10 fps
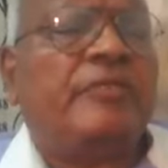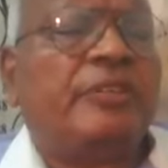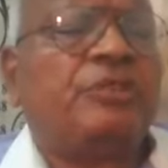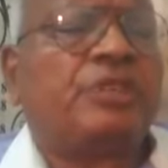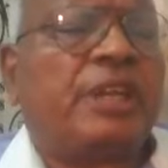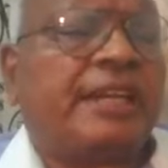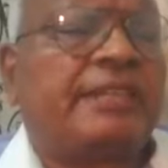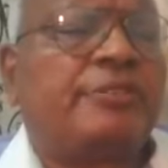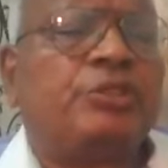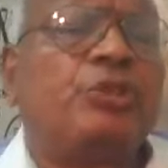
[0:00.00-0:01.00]
When you start
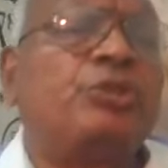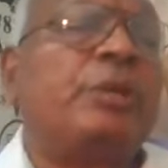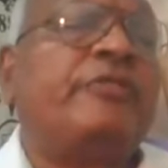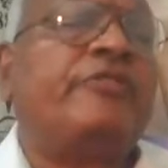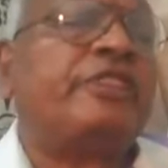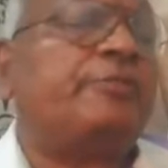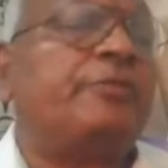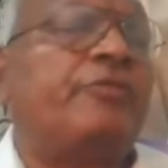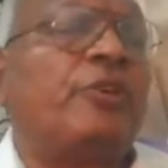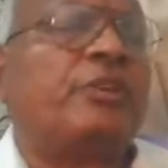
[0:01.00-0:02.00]
activity, you can fix
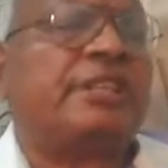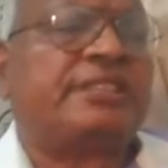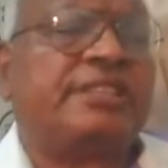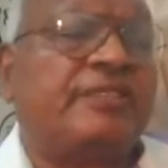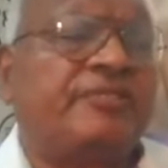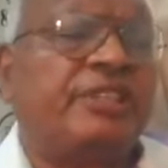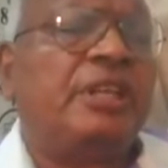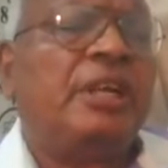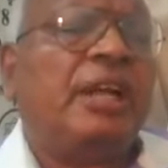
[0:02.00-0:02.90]
before that safety.